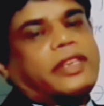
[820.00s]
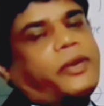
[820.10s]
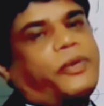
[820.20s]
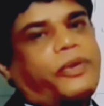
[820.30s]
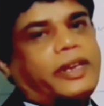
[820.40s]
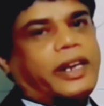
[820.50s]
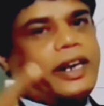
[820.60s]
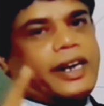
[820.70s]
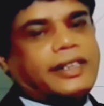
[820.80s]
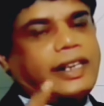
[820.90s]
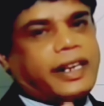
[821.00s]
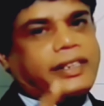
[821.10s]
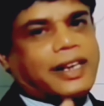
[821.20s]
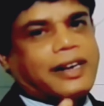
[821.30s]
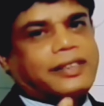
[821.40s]
Now, is there
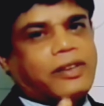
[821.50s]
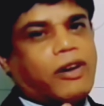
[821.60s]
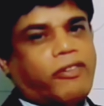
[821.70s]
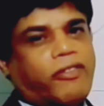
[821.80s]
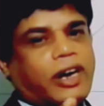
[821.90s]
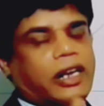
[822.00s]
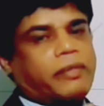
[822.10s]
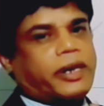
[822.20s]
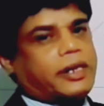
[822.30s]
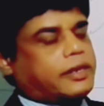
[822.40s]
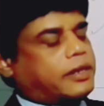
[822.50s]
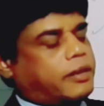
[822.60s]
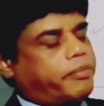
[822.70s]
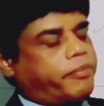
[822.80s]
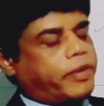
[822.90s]
any chance of color particles
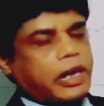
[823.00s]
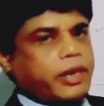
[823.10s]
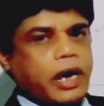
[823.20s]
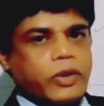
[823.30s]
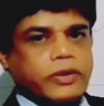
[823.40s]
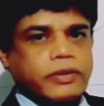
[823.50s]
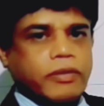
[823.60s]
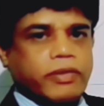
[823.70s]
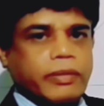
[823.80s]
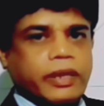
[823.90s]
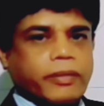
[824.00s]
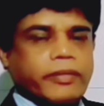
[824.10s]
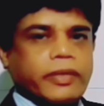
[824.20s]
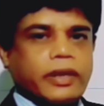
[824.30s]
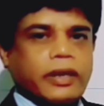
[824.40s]
are coming out from
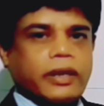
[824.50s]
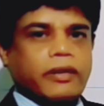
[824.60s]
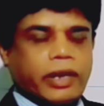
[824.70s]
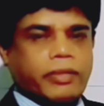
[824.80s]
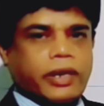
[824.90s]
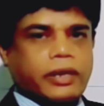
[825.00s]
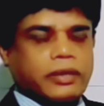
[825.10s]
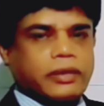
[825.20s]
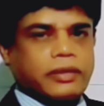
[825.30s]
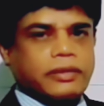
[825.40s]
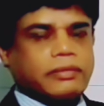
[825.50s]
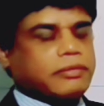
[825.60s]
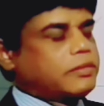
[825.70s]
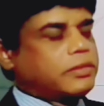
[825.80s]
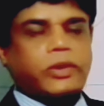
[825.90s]
the fiber?
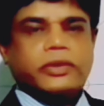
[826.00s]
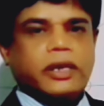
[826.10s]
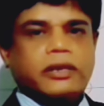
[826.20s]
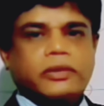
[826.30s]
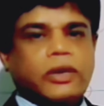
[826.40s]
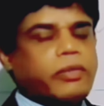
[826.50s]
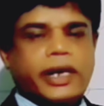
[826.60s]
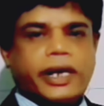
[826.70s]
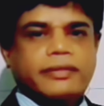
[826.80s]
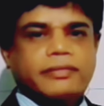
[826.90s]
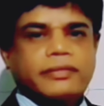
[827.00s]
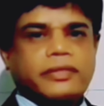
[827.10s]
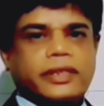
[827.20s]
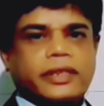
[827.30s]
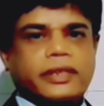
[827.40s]
No chance, no bleeding
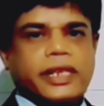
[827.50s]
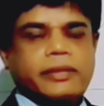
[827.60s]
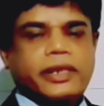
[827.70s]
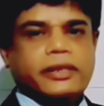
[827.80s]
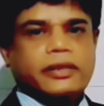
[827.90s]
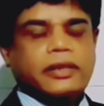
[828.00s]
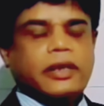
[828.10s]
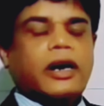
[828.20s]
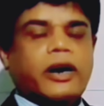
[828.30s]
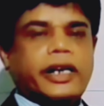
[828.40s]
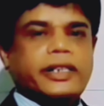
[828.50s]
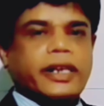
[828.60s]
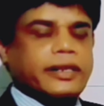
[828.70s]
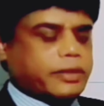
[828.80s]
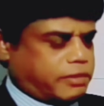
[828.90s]
takes place. Or any
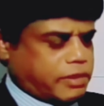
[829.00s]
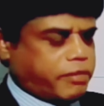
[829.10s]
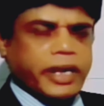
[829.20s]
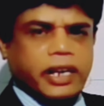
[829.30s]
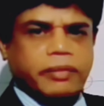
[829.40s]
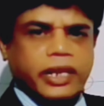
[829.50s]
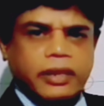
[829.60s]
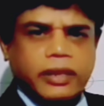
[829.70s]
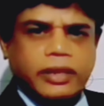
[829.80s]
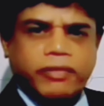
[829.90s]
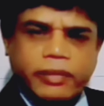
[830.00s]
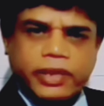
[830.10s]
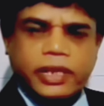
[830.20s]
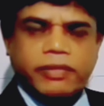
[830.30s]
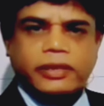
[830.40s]
chance of by rubbing the
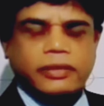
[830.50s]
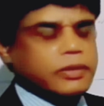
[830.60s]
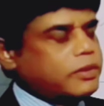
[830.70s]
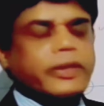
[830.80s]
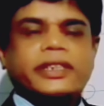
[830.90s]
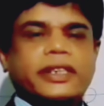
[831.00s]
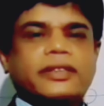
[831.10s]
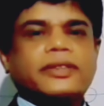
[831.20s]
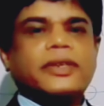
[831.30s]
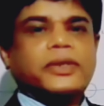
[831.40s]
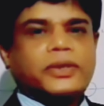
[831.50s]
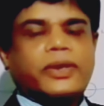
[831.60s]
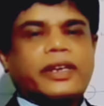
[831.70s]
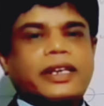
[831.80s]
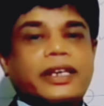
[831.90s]
fiber surface? No chance.
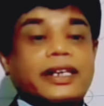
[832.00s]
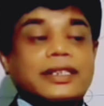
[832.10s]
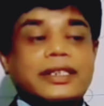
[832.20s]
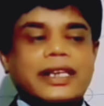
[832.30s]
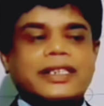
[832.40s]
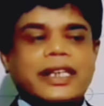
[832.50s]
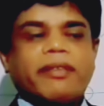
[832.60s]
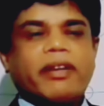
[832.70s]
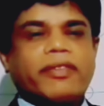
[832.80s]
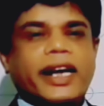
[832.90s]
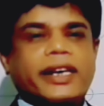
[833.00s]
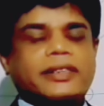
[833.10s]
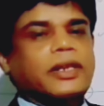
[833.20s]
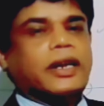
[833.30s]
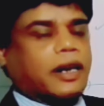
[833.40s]
So, in such type of
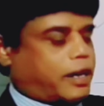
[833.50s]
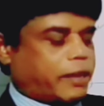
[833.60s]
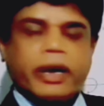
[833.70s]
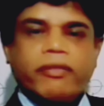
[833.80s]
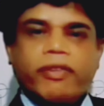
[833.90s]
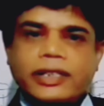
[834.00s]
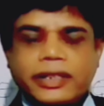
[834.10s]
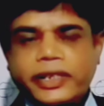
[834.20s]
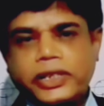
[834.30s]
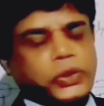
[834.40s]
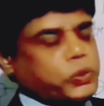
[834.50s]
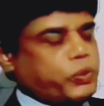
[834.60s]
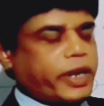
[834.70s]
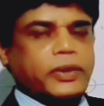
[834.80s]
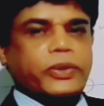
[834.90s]
dyes, rubbing fastness is
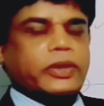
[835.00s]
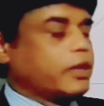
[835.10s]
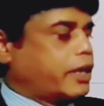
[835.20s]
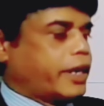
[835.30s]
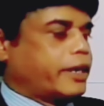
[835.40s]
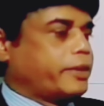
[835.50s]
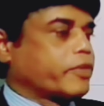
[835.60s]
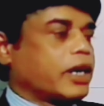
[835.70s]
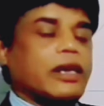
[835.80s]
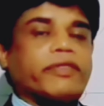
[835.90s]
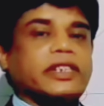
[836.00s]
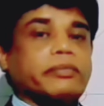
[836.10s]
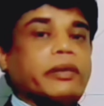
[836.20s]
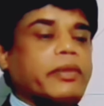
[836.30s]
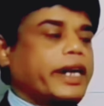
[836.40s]
very good, and color
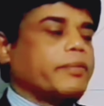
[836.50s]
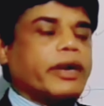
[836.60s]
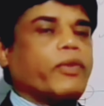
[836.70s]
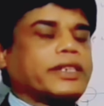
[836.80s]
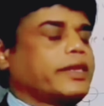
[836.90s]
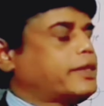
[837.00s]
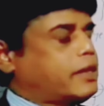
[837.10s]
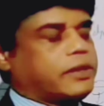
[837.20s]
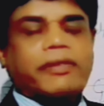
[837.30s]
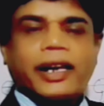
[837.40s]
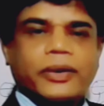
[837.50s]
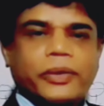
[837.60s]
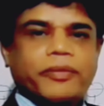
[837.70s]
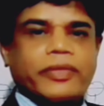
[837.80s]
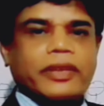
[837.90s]
fastness by bleeding by washing is also very
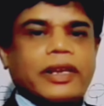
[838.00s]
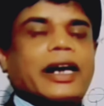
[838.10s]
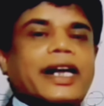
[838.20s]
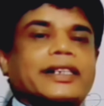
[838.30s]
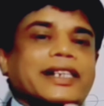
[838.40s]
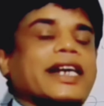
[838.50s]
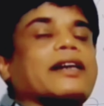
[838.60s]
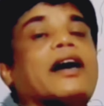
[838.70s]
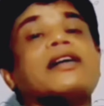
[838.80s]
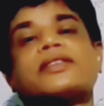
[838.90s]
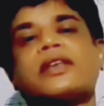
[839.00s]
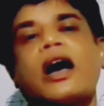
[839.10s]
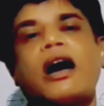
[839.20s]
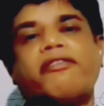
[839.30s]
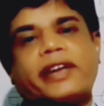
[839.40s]
good. In such a class
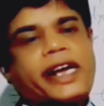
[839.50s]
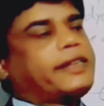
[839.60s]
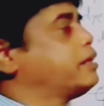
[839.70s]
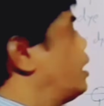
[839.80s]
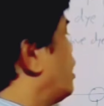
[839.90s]
of dyes,